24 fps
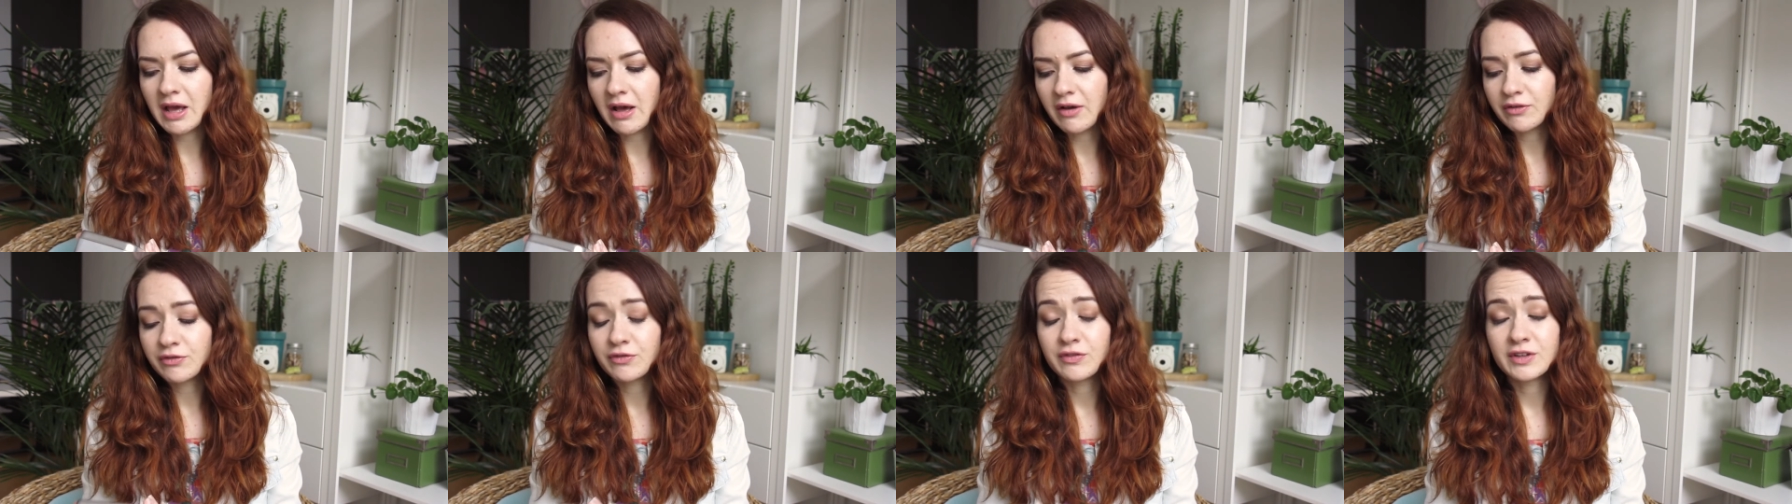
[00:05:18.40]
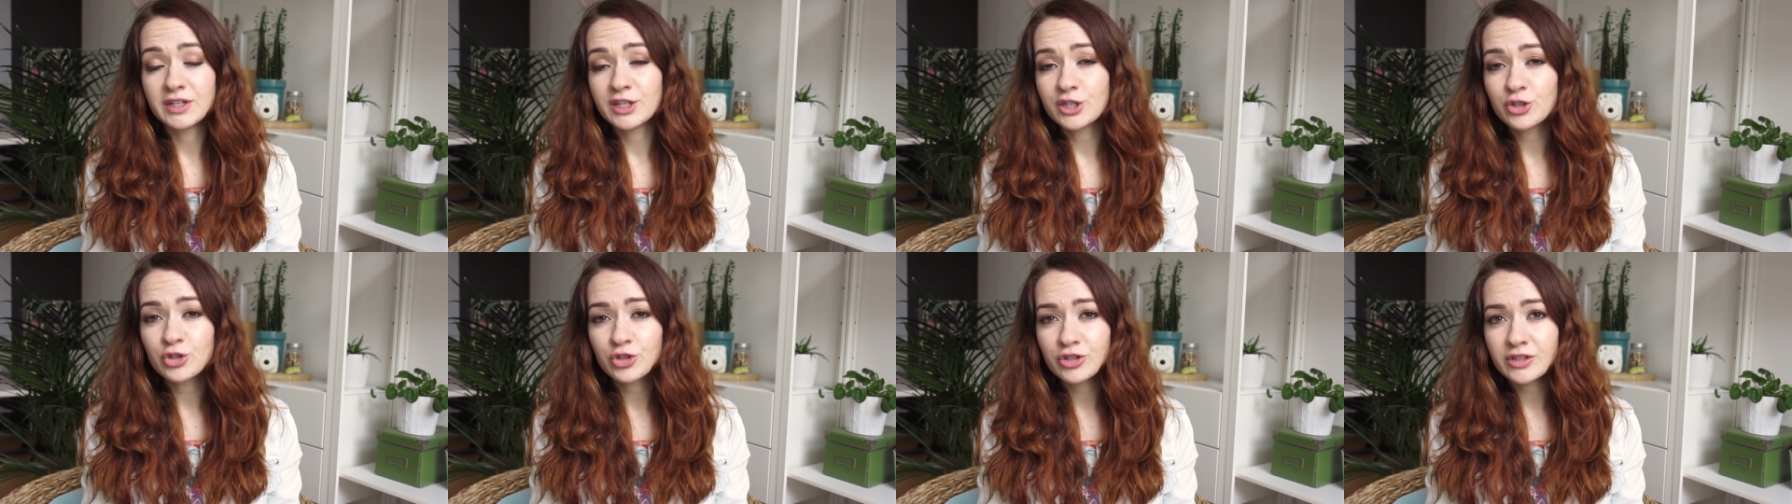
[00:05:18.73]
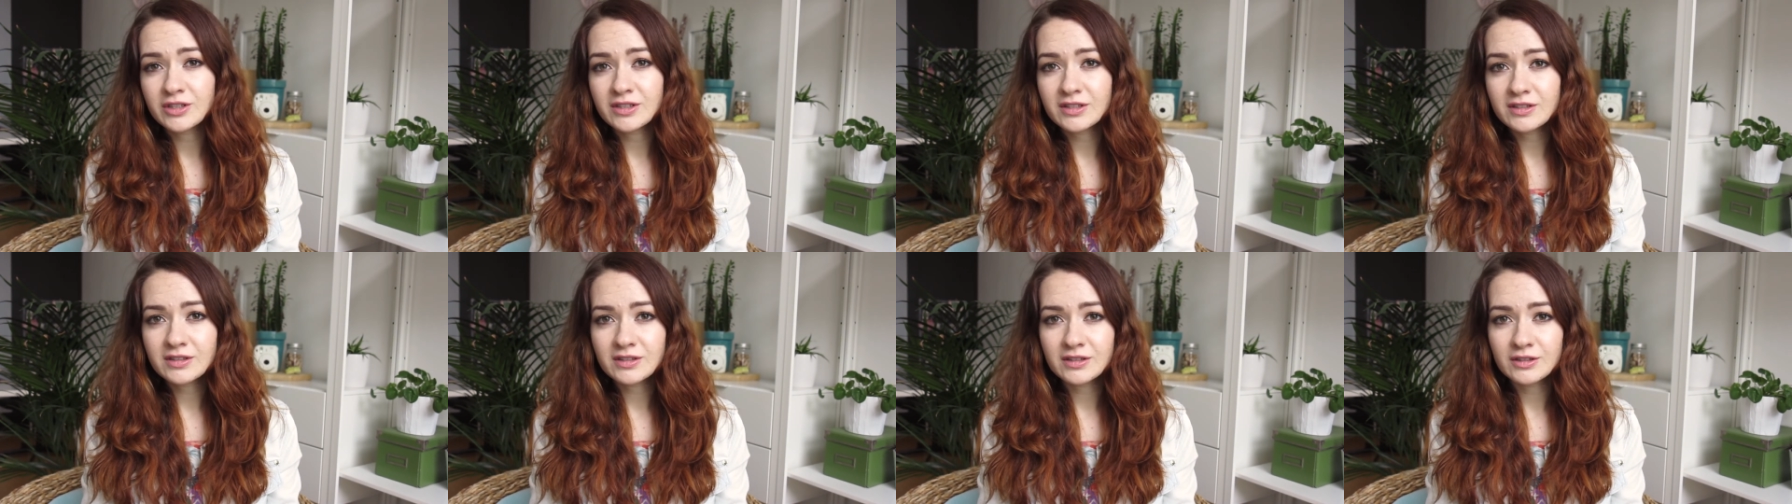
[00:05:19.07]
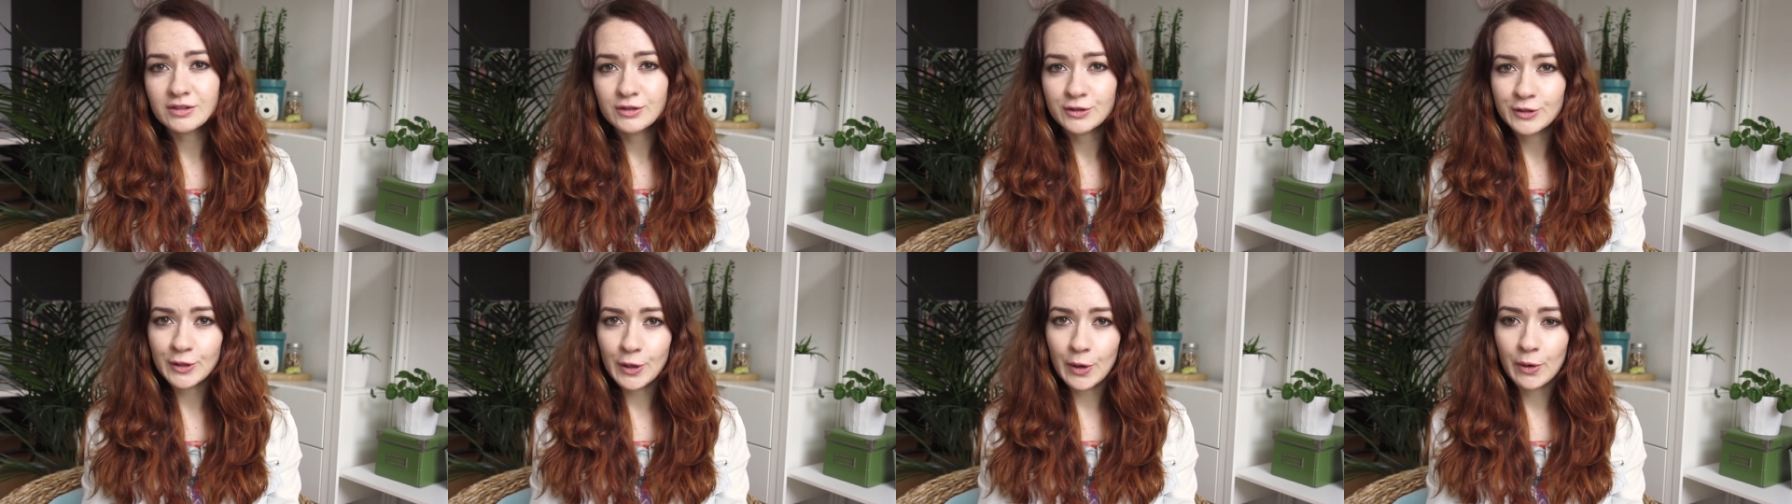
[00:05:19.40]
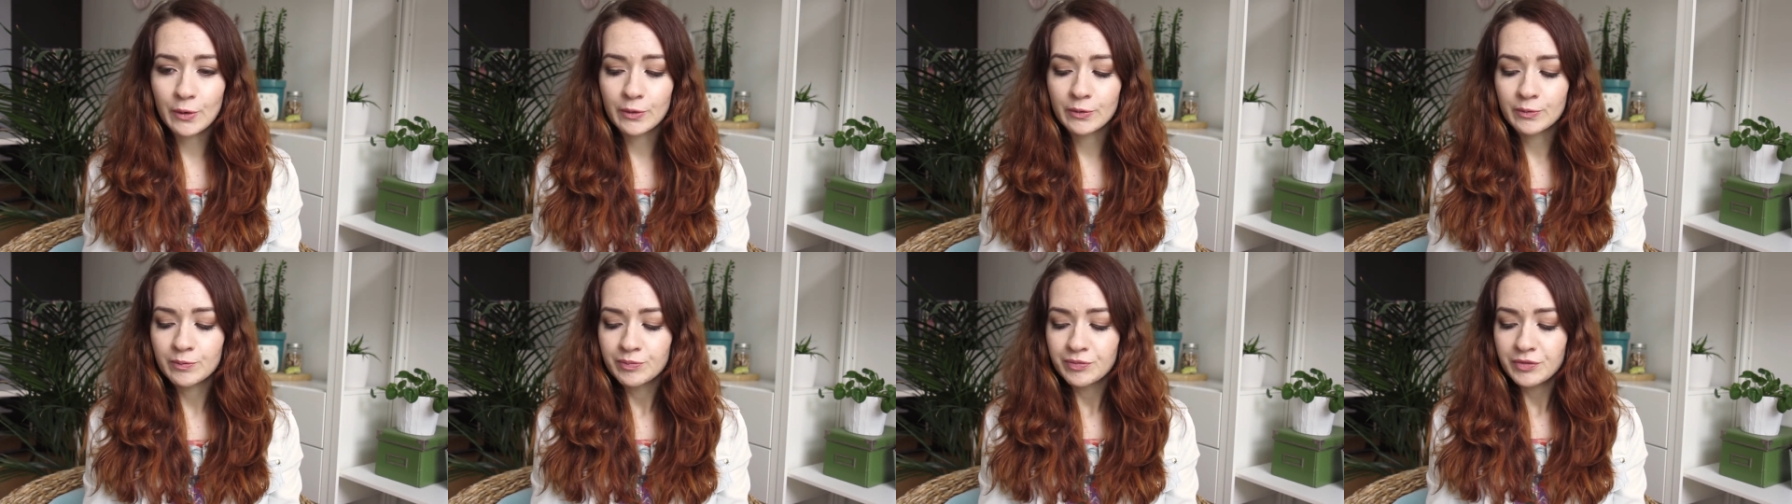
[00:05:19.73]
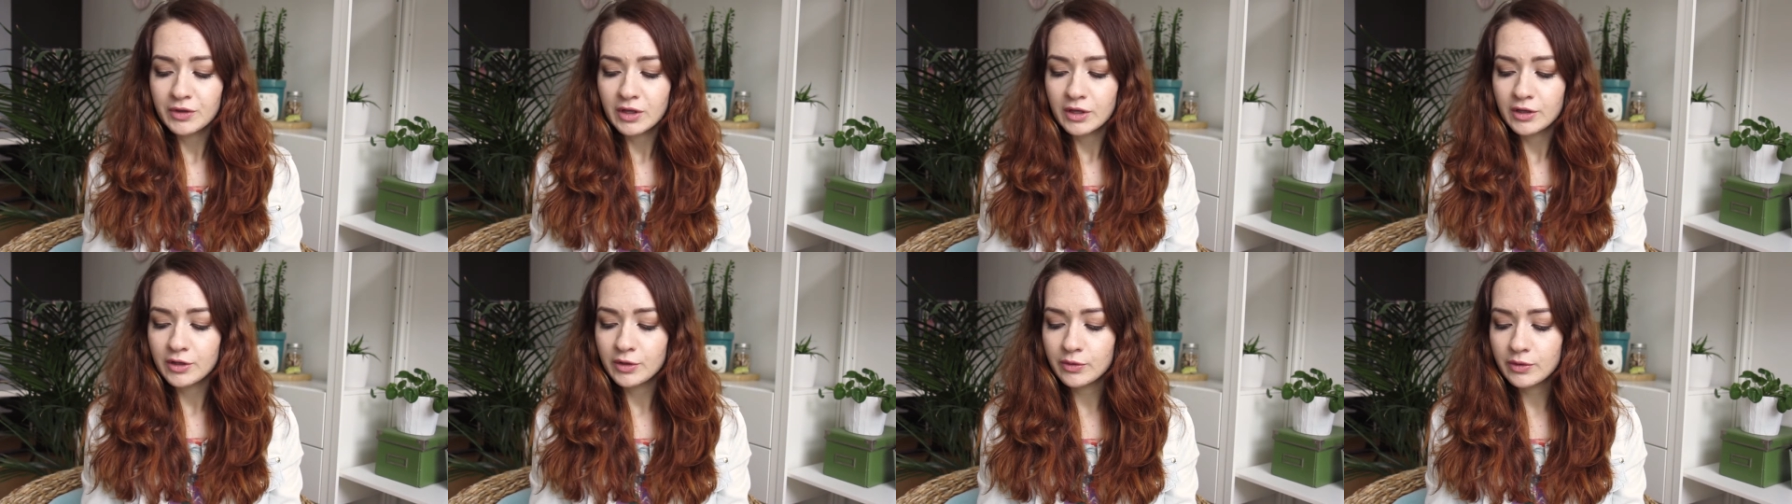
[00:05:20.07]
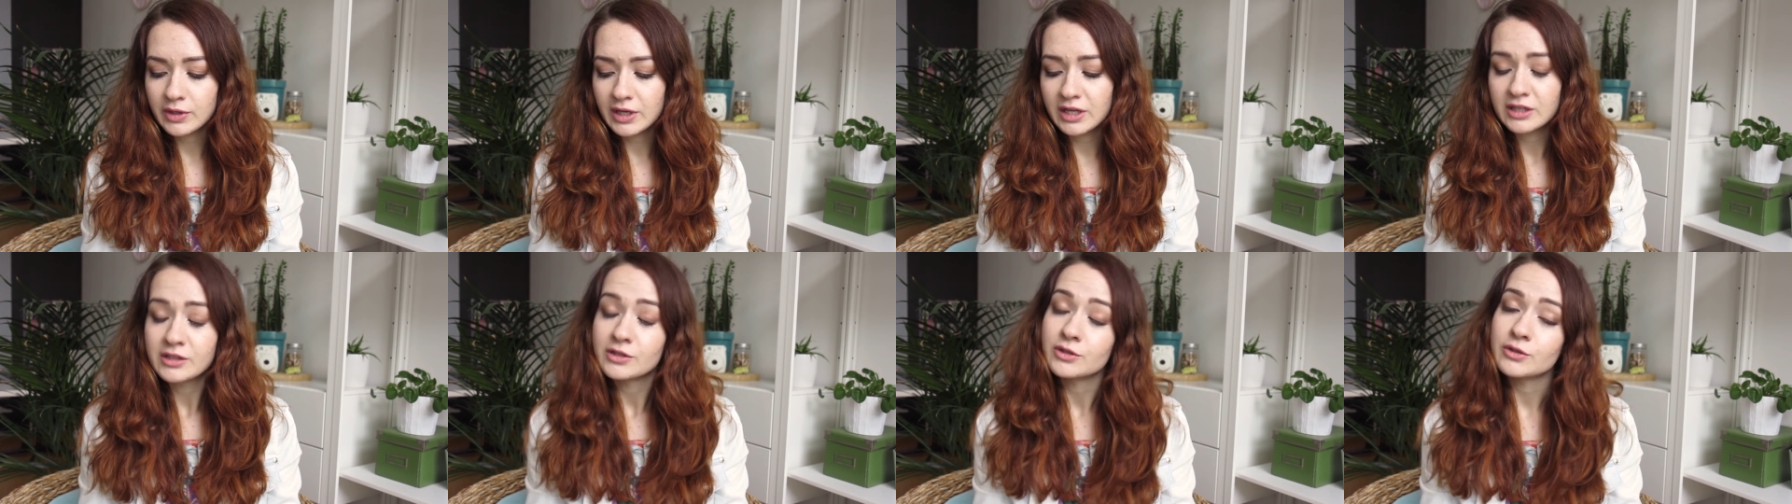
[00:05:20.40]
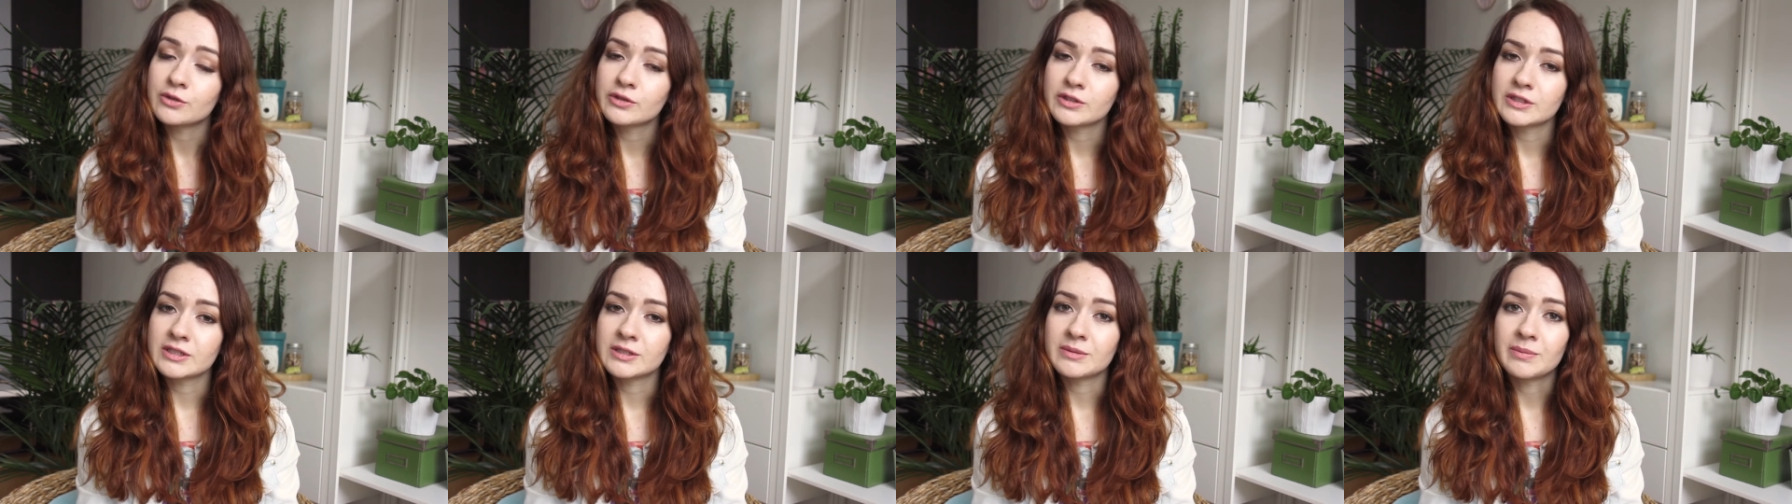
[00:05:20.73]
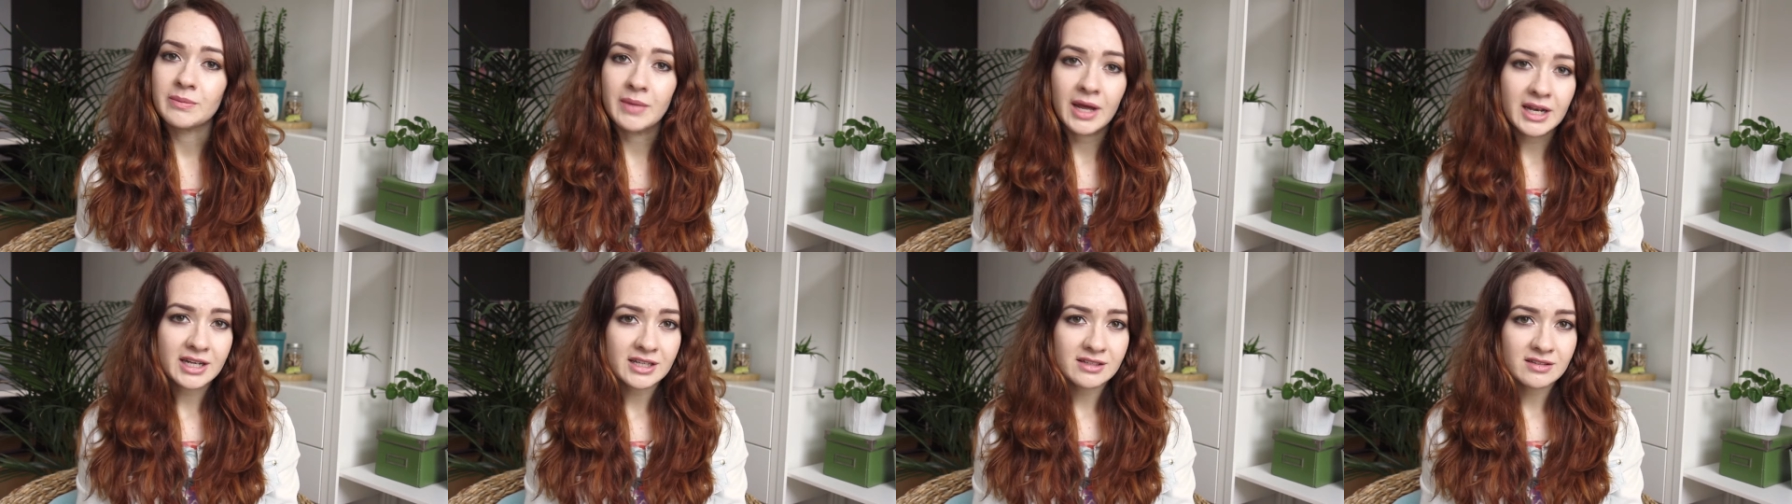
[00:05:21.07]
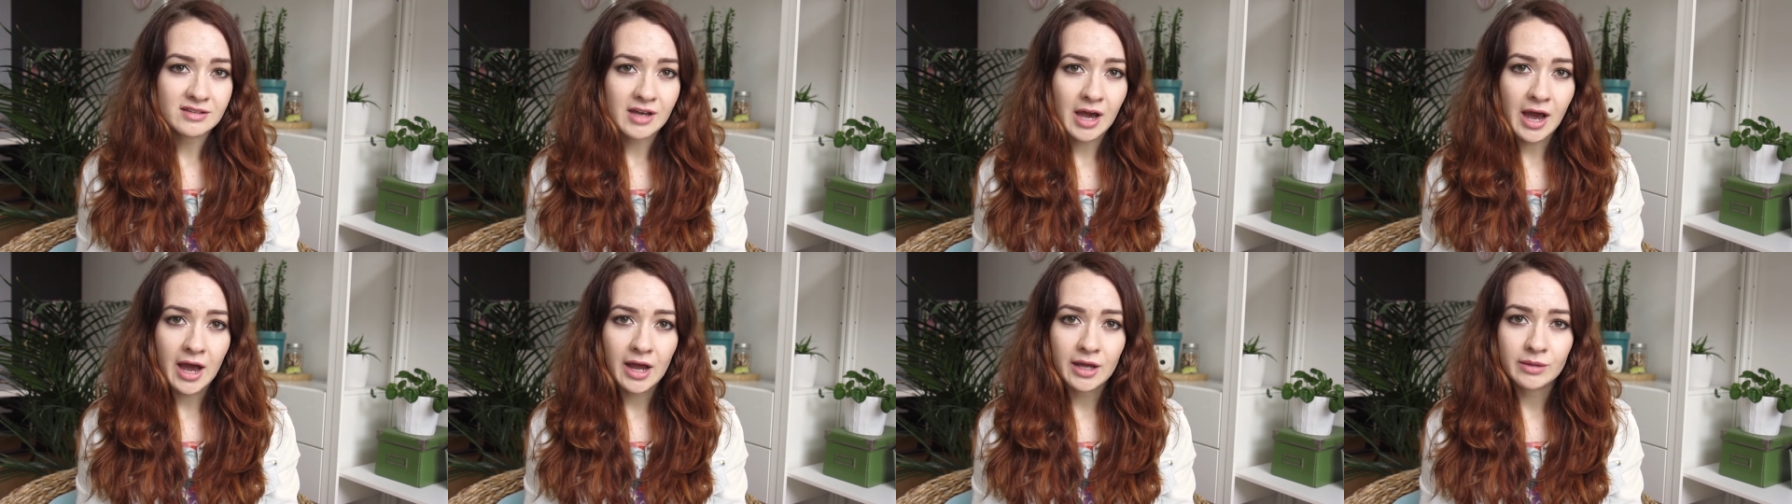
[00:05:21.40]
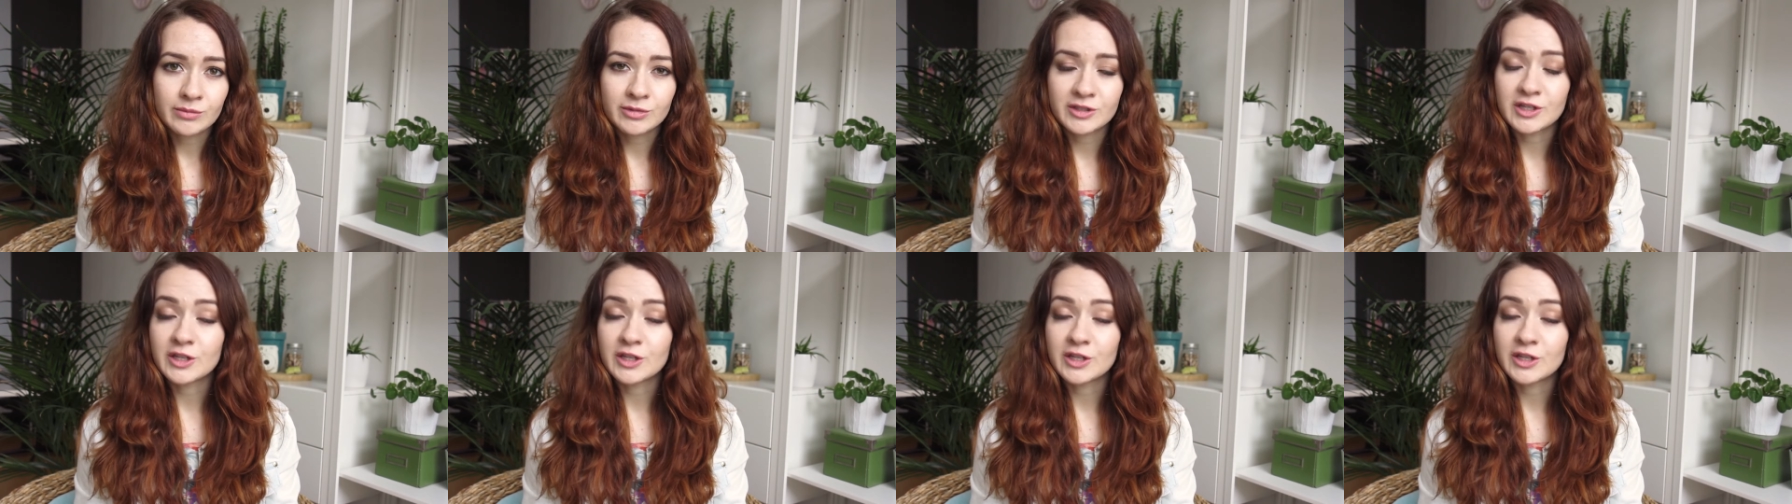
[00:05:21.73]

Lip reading: finishes. So you can use it many times,